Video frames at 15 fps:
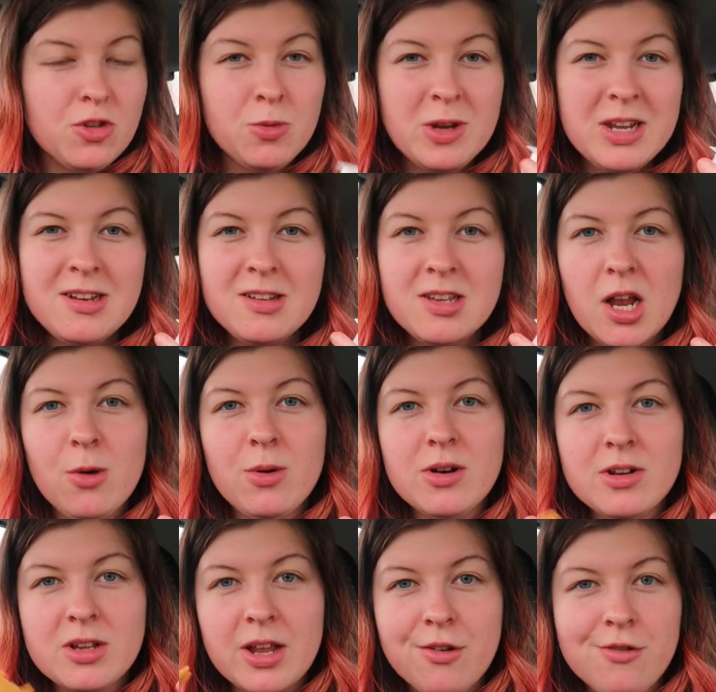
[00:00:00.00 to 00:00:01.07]
The sweet and sour
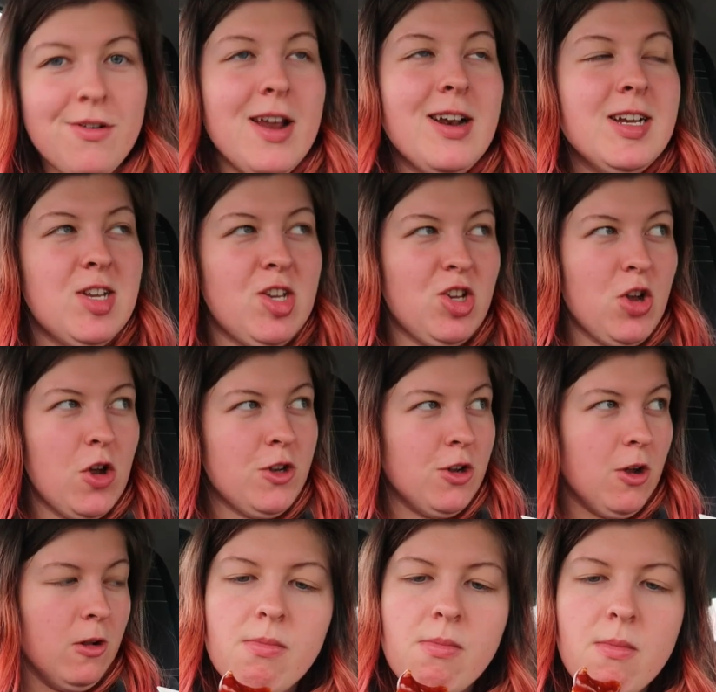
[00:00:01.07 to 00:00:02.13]
is like very
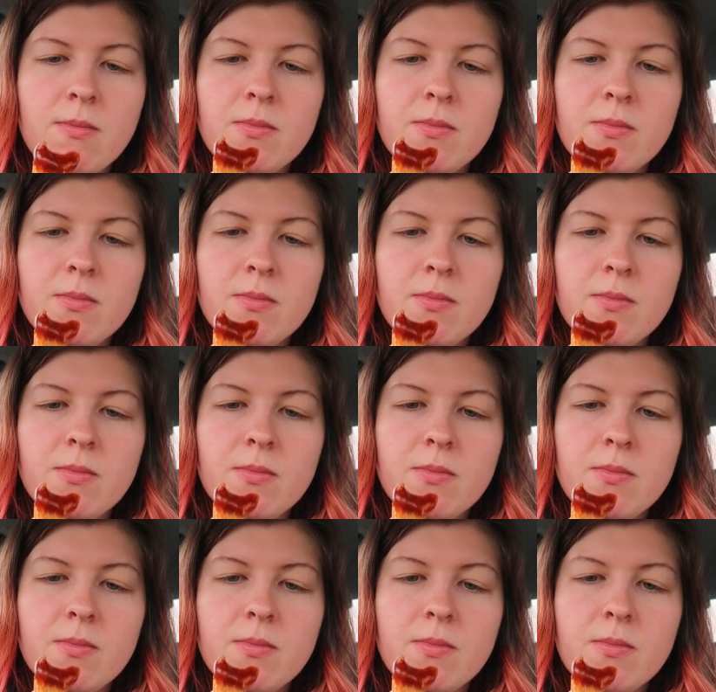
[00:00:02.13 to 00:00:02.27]
subtle.